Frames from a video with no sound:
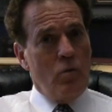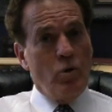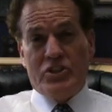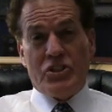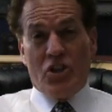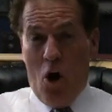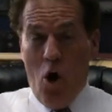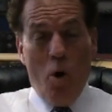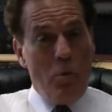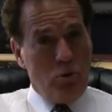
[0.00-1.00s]
which is
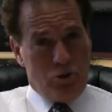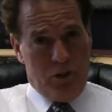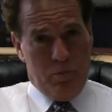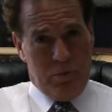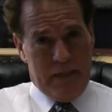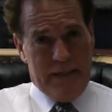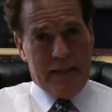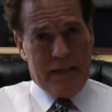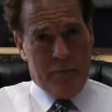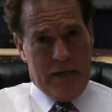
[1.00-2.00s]
almost
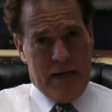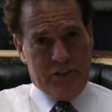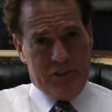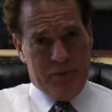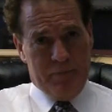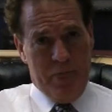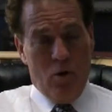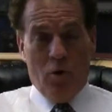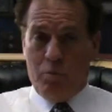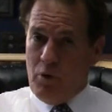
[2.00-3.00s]
complete elimination.
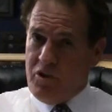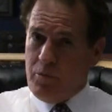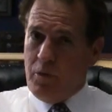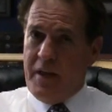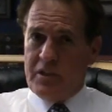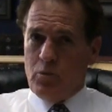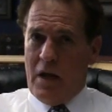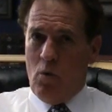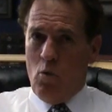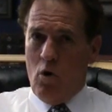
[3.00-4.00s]
On principle, that's
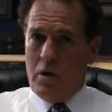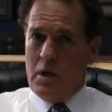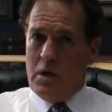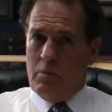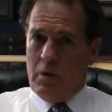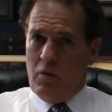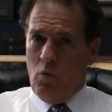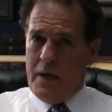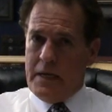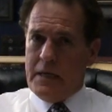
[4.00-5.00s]
what I want. But
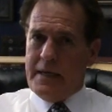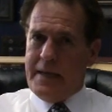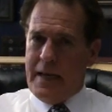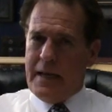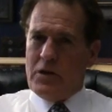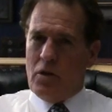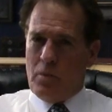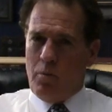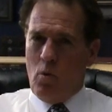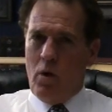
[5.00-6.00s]
if we can get it to
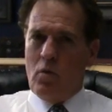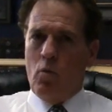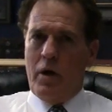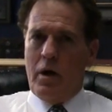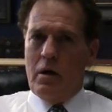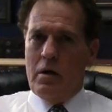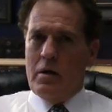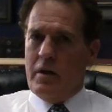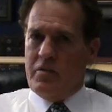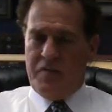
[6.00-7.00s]
the point where
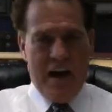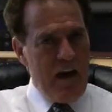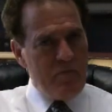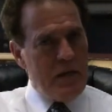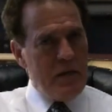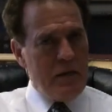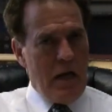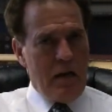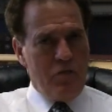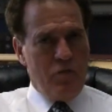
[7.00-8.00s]
there's $5 million
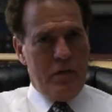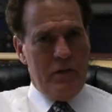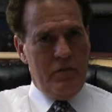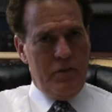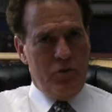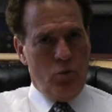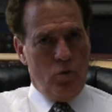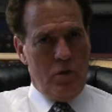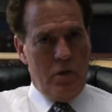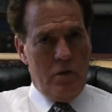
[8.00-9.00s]
for an
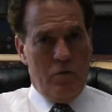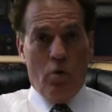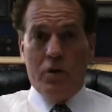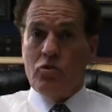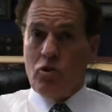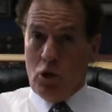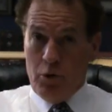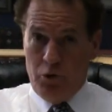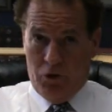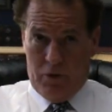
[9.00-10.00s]
individual for
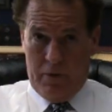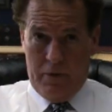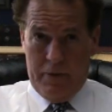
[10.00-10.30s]
exclusion,